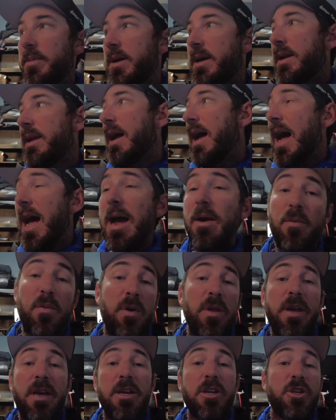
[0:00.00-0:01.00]
but I
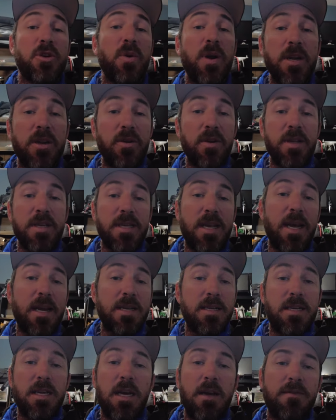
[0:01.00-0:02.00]
really enjoy doing this kind
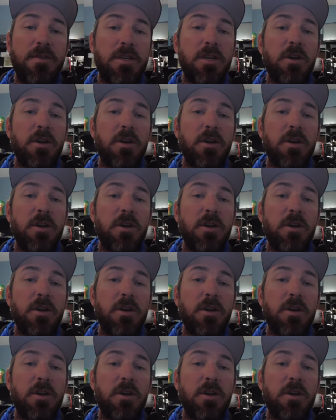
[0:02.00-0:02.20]
of stuff.